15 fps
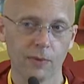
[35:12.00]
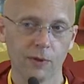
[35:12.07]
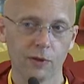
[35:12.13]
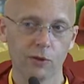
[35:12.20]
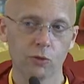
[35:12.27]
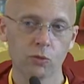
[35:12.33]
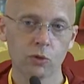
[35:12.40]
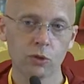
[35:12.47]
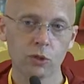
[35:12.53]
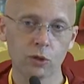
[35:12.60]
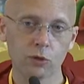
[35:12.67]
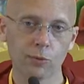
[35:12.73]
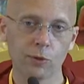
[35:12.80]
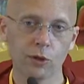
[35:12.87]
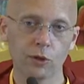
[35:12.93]
You wouldn't
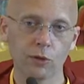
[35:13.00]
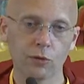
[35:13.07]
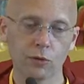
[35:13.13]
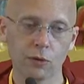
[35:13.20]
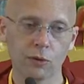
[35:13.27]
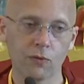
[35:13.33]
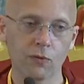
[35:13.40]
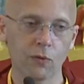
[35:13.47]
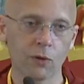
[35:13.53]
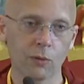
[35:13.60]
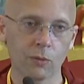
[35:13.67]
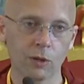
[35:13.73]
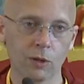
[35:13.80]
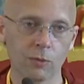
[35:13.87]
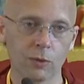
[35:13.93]
experience it in the
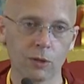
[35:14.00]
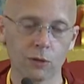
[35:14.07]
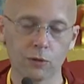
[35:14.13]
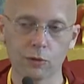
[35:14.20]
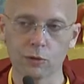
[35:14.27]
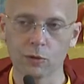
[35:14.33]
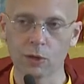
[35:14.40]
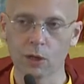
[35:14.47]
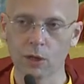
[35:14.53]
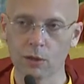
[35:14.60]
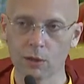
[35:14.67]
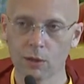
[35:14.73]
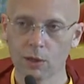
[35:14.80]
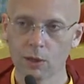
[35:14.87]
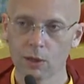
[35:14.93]
form realm because it's not
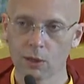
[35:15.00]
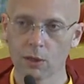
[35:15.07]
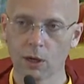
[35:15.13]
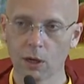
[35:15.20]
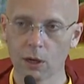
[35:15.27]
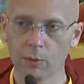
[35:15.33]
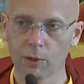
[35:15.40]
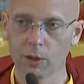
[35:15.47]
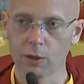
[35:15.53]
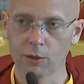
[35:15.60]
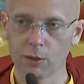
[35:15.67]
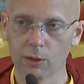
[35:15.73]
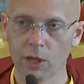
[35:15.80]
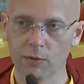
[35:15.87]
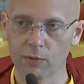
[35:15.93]
a karma on
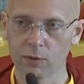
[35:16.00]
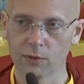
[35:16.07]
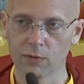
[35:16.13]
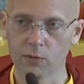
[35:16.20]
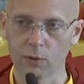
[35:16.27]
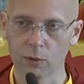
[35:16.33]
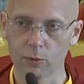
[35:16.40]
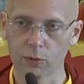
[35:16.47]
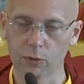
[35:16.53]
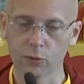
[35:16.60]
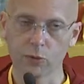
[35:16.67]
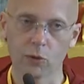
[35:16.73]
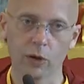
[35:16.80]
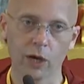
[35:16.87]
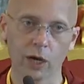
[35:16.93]
the level of forms. It
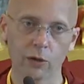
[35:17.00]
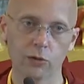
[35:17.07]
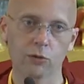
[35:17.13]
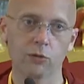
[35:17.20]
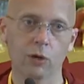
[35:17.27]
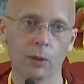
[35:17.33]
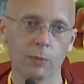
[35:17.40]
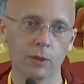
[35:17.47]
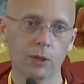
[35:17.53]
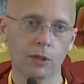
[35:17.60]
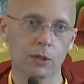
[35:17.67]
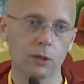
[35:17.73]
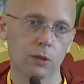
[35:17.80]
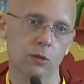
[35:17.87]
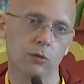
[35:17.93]
has to ripen
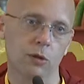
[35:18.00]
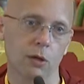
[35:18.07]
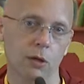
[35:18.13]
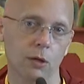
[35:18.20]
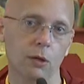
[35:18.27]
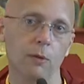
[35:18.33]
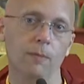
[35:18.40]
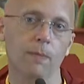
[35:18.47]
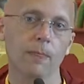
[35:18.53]
in desire.